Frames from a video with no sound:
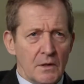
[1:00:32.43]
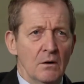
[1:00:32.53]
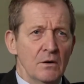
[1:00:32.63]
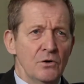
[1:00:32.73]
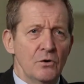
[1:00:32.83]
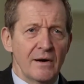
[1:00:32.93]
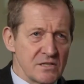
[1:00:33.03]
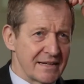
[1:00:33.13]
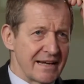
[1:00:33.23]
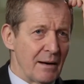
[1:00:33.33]
"Oh, you're
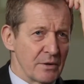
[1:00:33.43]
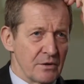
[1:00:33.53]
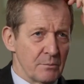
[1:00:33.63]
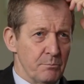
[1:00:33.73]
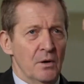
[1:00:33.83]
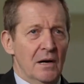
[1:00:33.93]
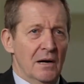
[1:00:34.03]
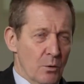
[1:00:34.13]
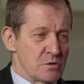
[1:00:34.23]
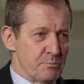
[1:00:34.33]
Alastair Campbell, you're
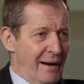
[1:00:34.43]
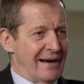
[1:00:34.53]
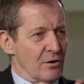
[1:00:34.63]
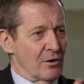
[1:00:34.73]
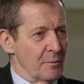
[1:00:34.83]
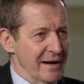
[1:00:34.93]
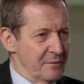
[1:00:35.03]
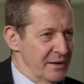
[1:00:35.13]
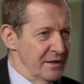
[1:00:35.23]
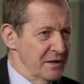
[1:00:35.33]
always banging on
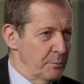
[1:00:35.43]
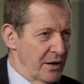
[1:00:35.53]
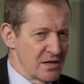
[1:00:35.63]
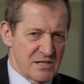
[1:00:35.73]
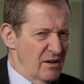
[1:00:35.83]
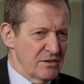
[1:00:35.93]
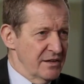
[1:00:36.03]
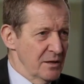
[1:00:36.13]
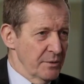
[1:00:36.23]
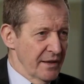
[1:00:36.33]
about being depressed. How do you
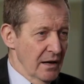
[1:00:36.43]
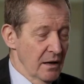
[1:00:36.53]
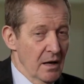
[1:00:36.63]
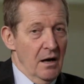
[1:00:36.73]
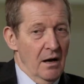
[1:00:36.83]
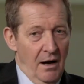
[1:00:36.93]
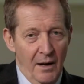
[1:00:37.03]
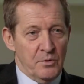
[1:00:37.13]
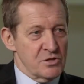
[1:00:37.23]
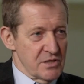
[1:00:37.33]
deal with that?"
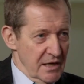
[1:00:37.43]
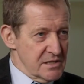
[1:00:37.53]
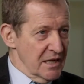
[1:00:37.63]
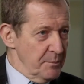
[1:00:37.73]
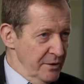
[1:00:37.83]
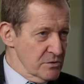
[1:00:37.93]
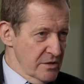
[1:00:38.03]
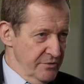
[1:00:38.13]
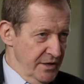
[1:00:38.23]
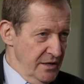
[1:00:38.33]
I would have said I take
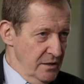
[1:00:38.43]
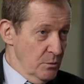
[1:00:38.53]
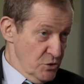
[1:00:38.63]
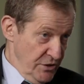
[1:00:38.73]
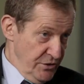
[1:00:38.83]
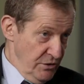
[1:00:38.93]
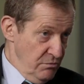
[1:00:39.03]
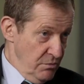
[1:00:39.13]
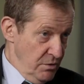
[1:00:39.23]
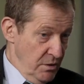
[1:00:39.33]
pills every day, which I
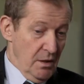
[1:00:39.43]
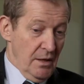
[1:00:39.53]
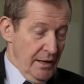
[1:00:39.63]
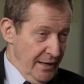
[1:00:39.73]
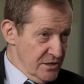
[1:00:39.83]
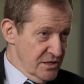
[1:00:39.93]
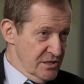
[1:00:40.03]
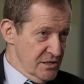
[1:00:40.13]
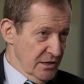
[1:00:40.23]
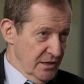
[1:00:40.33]
do, and I
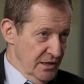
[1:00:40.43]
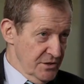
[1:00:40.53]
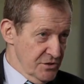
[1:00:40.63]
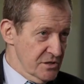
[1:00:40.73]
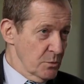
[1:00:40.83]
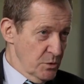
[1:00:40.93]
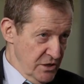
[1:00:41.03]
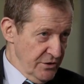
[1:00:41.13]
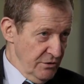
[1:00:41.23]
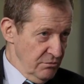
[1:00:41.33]
see a psychiatrist,
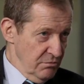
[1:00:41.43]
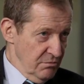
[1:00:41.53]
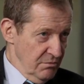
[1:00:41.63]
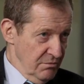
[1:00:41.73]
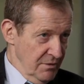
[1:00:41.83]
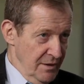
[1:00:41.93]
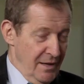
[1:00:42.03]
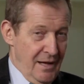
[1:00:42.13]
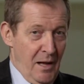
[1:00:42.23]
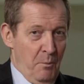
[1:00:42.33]
which I do.
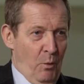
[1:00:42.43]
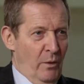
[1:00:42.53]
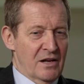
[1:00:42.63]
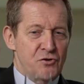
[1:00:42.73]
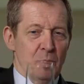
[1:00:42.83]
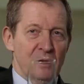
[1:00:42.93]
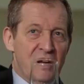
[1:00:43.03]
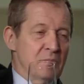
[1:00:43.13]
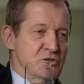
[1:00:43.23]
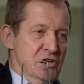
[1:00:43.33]
But when I drew my
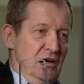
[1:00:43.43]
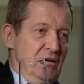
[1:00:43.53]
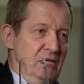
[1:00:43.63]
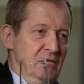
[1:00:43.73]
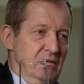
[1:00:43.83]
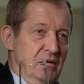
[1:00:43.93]
jam jar,